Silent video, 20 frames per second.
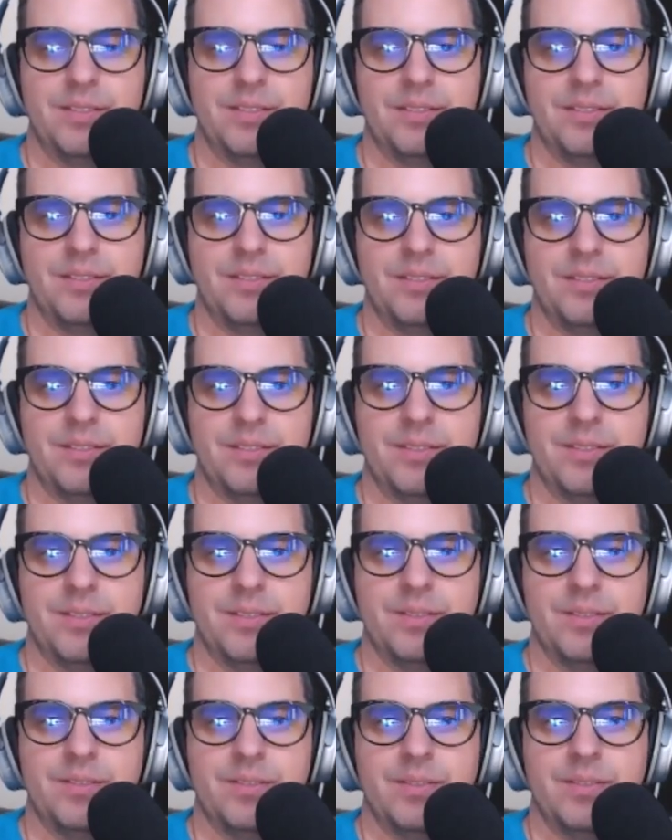
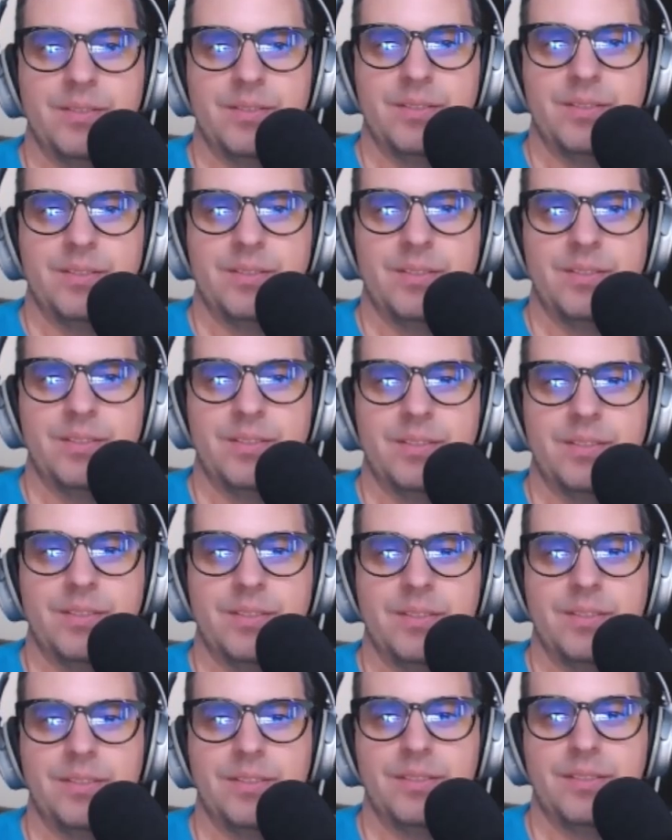
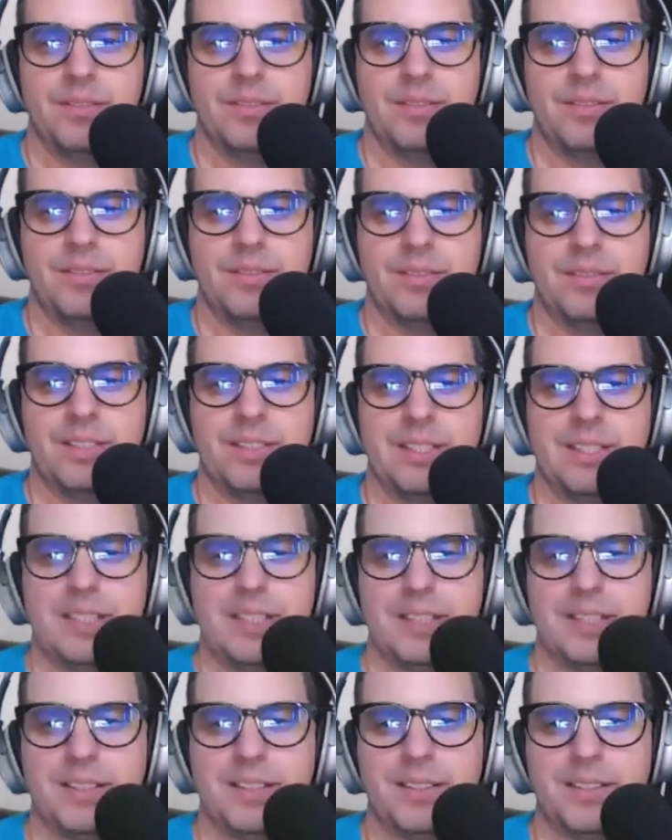
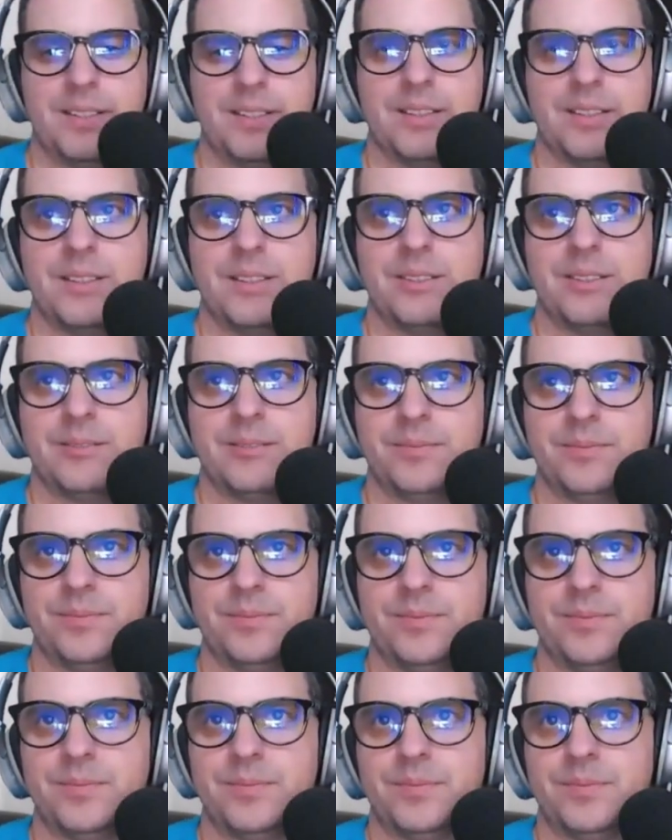
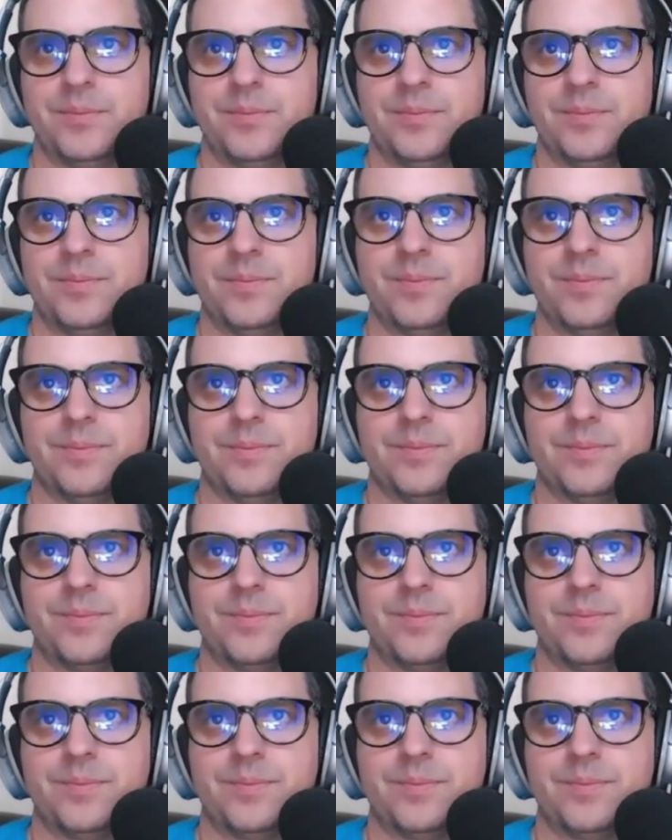The person shown says nothing.